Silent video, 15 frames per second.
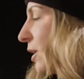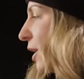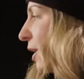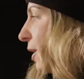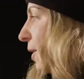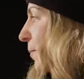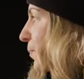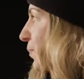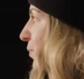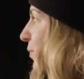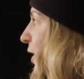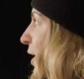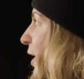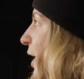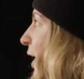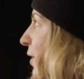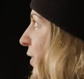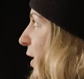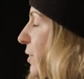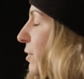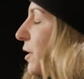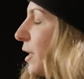and
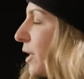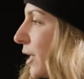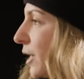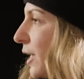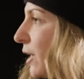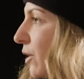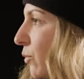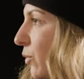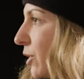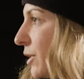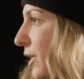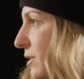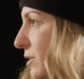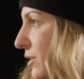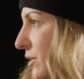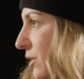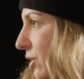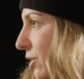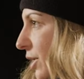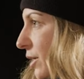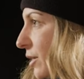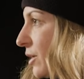then thinning it out where
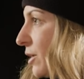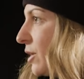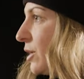necessary.